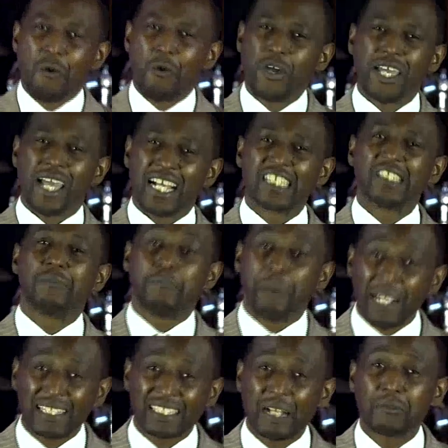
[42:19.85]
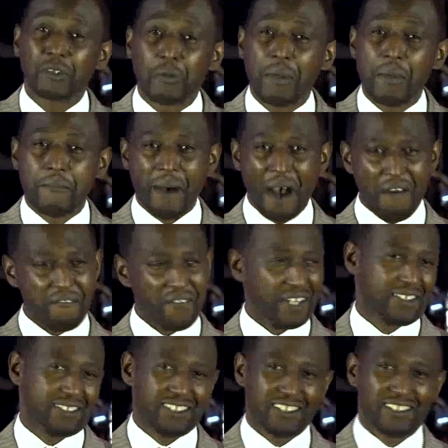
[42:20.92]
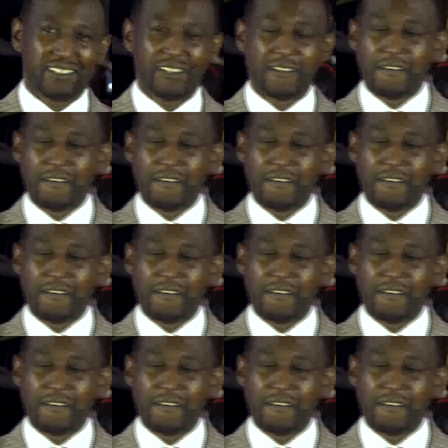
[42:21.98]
we expect them to be perfect?